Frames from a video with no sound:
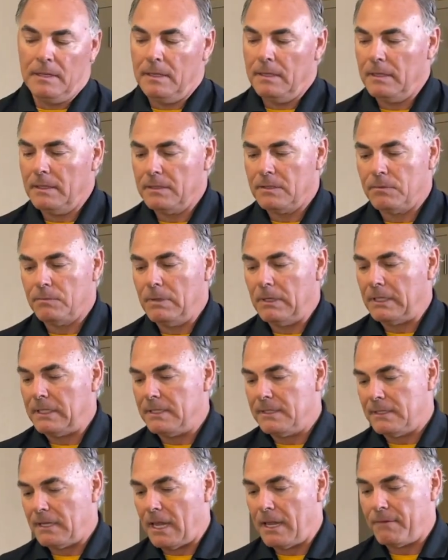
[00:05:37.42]
It's really
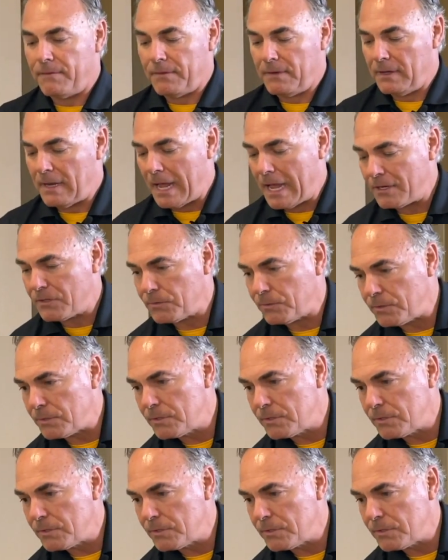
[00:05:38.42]
safe and natural.